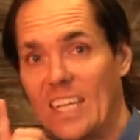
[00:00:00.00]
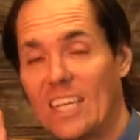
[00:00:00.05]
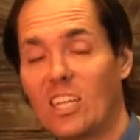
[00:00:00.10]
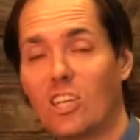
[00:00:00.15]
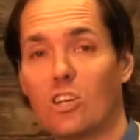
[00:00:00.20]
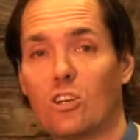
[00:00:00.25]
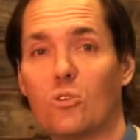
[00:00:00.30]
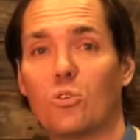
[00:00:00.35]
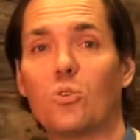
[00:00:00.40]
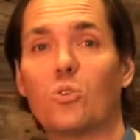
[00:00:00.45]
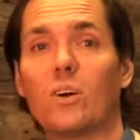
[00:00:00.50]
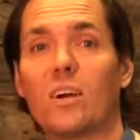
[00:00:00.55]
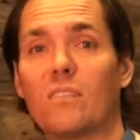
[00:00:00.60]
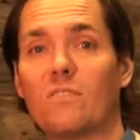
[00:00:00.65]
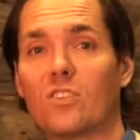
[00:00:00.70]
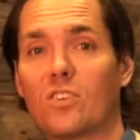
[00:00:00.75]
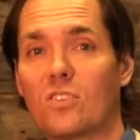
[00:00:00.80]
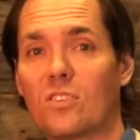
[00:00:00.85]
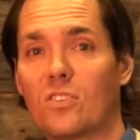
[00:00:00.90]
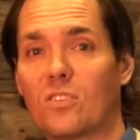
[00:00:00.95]

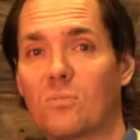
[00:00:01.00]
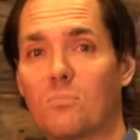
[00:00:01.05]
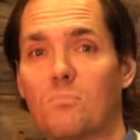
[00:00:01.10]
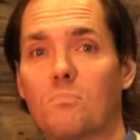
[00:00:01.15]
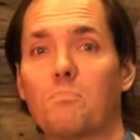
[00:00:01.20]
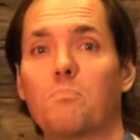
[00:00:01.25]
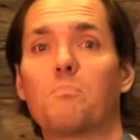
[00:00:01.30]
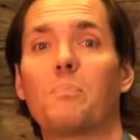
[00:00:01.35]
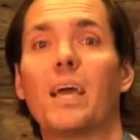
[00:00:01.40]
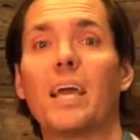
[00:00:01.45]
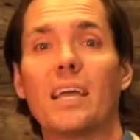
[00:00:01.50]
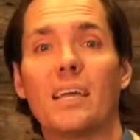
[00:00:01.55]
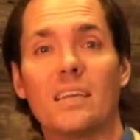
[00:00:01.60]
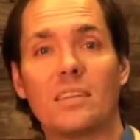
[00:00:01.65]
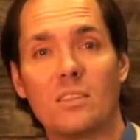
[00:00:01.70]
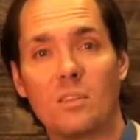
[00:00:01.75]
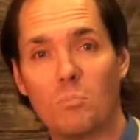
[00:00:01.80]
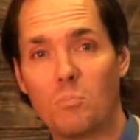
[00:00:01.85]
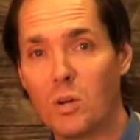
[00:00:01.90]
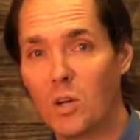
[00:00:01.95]
Whoever's
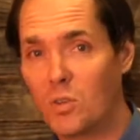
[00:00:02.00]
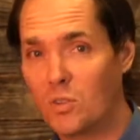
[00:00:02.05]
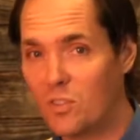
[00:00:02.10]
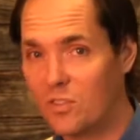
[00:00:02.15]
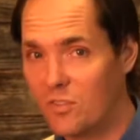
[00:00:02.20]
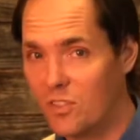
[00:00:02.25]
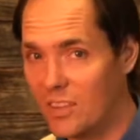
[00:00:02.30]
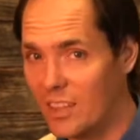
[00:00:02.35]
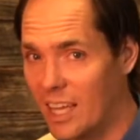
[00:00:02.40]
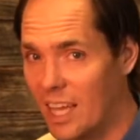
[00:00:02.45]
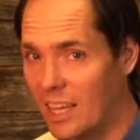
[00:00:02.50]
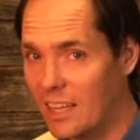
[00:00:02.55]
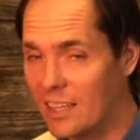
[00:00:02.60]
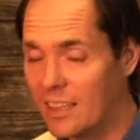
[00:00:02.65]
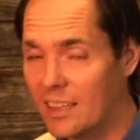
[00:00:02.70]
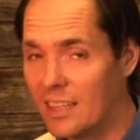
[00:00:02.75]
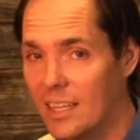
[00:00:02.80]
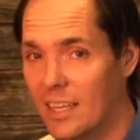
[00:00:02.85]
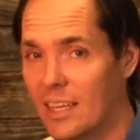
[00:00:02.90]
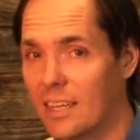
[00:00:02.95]
paying the most for that
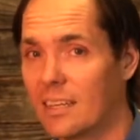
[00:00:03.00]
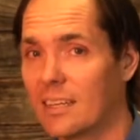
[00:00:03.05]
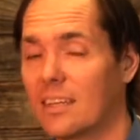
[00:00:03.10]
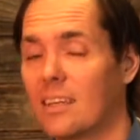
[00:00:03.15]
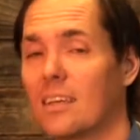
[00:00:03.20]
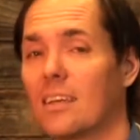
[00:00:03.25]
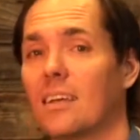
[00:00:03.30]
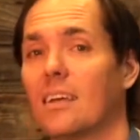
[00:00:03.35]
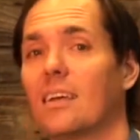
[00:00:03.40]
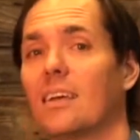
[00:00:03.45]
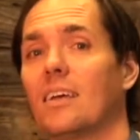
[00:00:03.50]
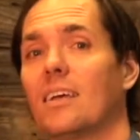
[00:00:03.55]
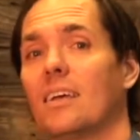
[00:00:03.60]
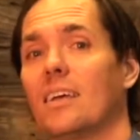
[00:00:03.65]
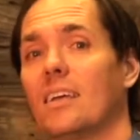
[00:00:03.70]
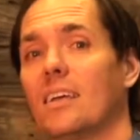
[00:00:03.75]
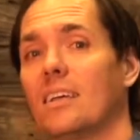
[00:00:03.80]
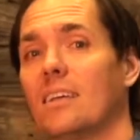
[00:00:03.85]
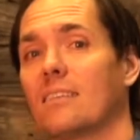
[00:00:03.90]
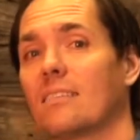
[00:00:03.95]
click
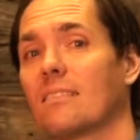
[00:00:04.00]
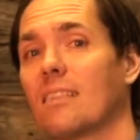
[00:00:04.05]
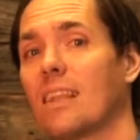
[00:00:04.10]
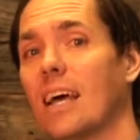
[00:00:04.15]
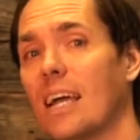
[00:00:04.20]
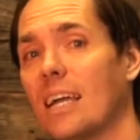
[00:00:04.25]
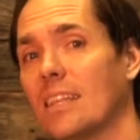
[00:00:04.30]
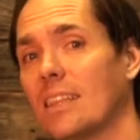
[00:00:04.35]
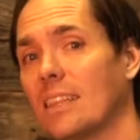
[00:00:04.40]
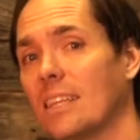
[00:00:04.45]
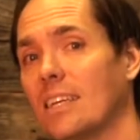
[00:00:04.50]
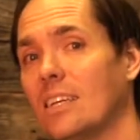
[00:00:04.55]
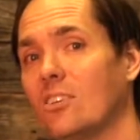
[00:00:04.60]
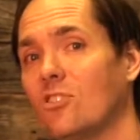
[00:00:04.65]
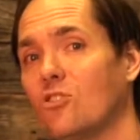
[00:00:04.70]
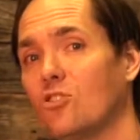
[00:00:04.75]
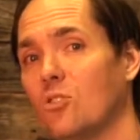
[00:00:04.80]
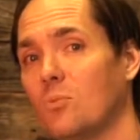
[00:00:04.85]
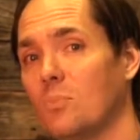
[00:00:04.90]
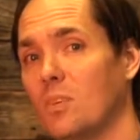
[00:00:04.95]
is likely
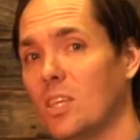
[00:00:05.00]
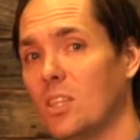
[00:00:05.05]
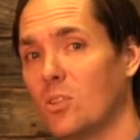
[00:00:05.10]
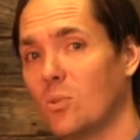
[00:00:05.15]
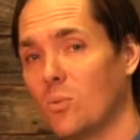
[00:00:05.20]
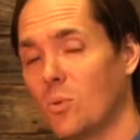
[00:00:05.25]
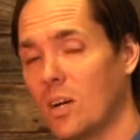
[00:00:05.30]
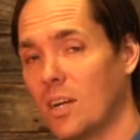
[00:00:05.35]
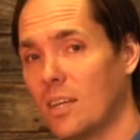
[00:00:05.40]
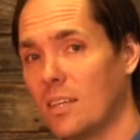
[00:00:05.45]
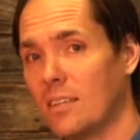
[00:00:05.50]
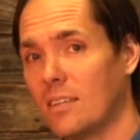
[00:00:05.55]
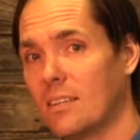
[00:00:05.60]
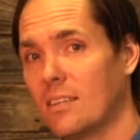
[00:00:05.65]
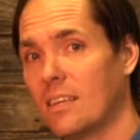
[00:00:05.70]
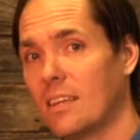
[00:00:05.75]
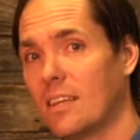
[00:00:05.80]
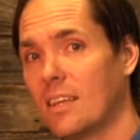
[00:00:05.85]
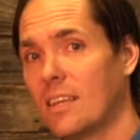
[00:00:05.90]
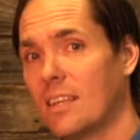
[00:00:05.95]
to be the one
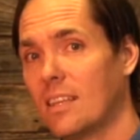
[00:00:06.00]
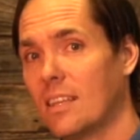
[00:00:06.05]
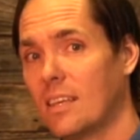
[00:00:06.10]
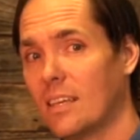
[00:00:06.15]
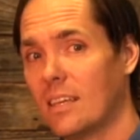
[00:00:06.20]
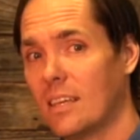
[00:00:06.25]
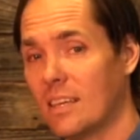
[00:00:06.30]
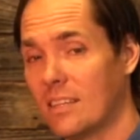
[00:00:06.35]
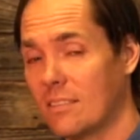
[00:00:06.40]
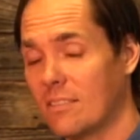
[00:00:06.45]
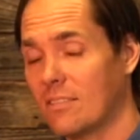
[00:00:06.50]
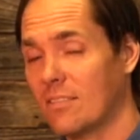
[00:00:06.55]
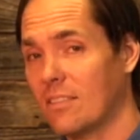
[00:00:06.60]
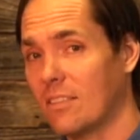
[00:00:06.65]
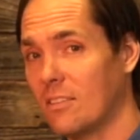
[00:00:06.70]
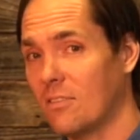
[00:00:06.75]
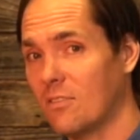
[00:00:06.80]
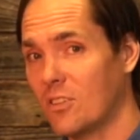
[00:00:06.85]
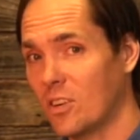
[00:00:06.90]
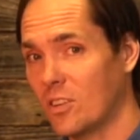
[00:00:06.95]
that gets
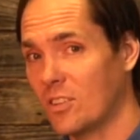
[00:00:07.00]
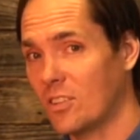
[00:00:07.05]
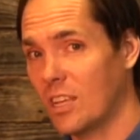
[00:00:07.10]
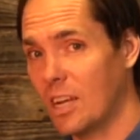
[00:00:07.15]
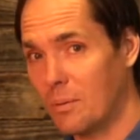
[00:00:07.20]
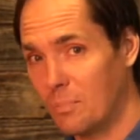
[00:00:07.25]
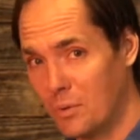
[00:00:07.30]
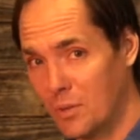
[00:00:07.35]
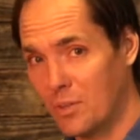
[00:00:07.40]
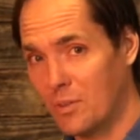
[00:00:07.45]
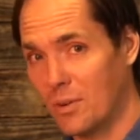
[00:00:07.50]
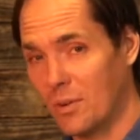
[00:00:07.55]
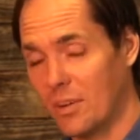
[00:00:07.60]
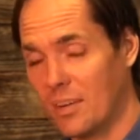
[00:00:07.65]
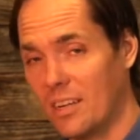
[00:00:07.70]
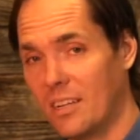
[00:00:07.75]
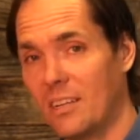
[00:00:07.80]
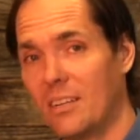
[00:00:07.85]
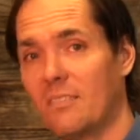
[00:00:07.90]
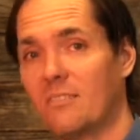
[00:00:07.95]
the first
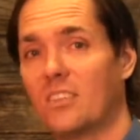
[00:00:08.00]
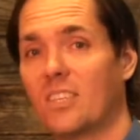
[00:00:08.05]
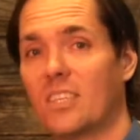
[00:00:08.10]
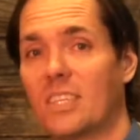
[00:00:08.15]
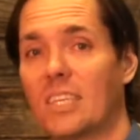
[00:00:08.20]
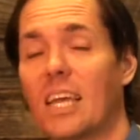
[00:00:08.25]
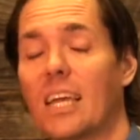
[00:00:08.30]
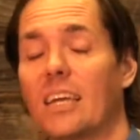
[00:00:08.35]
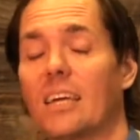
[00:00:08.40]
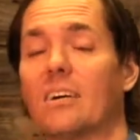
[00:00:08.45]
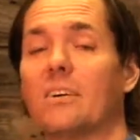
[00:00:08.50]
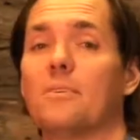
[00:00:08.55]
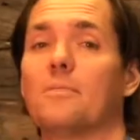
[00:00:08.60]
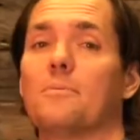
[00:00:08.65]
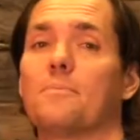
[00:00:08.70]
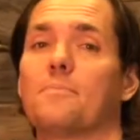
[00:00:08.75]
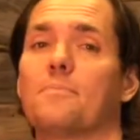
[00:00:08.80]
opportunity of a sale.